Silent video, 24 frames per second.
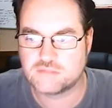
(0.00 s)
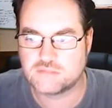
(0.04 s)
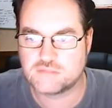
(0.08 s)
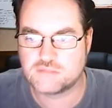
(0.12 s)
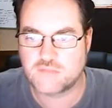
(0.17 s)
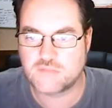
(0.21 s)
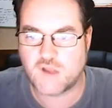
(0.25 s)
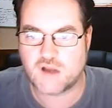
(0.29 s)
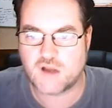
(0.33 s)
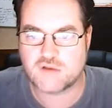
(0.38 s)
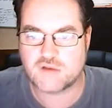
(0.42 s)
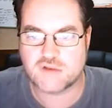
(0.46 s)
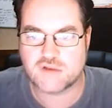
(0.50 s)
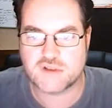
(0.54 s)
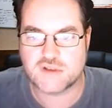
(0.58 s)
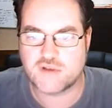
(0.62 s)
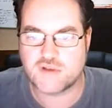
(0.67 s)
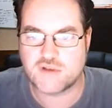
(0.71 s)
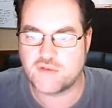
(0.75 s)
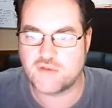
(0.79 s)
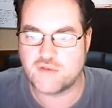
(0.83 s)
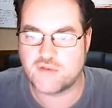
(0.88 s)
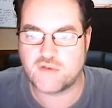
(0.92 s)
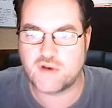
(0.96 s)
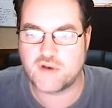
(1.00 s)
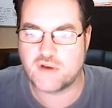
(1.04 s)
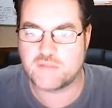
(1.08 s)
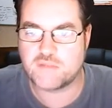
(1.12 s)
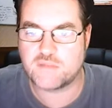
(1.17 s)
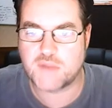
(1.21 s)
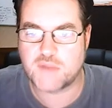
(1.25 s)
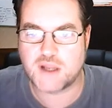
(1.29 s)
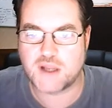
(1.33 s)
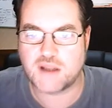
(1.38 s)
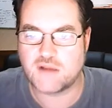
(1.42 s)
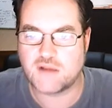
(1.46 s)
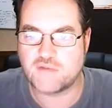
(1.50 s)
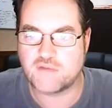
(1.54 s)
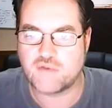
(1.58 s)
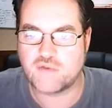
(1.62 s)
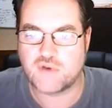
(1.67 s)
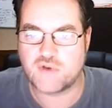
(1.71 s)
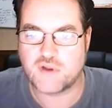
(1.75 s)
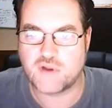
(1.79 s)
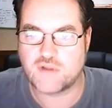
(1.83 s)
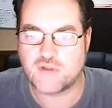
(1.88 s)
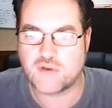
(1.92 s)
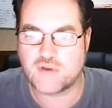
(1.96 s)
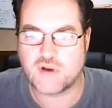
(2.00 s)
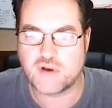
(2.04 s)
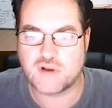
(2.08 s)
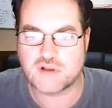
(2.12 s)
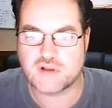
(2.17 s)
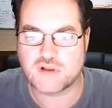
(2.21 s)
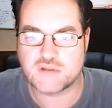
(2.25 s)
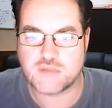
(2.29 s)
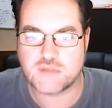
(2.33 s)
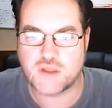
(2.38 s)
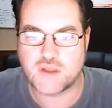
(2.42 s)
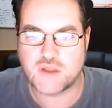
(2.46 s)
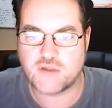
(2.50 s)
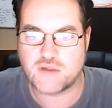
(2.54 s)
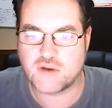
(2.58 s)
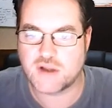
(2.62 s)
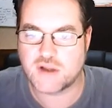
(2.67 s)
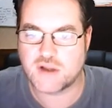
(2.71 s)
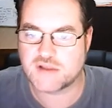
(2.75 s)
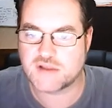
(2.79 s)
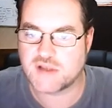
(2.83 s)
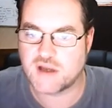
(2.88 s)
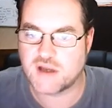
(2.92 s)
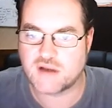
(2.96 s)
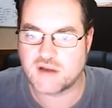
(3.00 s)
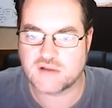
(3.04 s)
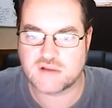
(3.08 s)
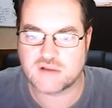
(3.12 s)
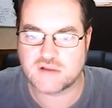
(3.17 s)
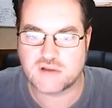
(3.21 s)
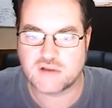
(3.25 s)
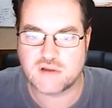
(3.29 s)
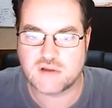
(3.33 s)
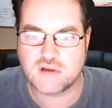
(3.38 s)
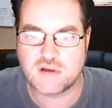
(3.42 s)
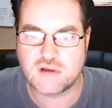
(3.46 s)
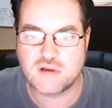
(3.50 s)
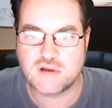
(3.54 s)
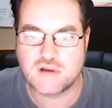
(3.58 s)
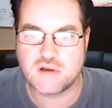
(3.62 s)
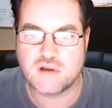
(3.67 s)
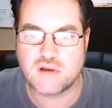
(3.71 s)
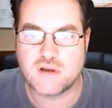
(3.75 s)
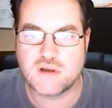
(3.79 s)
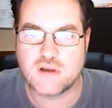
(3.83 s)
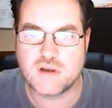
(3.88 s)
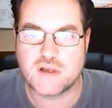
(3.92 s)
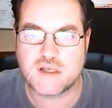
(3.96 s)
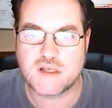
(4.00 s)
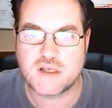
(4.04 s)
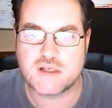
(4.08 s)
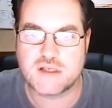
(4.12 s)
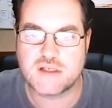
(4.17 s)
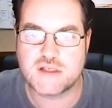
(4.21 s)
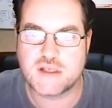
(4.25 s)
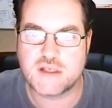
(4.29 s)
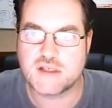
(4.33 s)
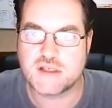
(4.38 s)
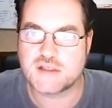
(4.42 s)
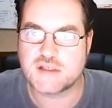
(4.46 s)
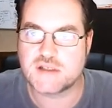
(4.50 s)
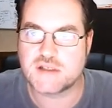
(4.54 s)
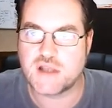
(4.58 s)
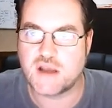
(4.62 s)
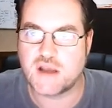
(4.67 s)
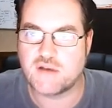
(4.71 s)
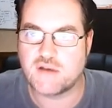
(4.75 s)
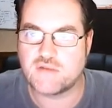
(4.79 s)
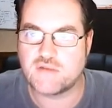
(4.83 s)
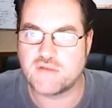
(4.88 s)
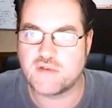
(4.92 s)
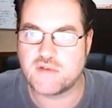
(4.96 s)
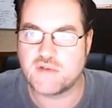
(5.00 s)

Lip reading: 175, making $43 a month on ad sales. There's Nav.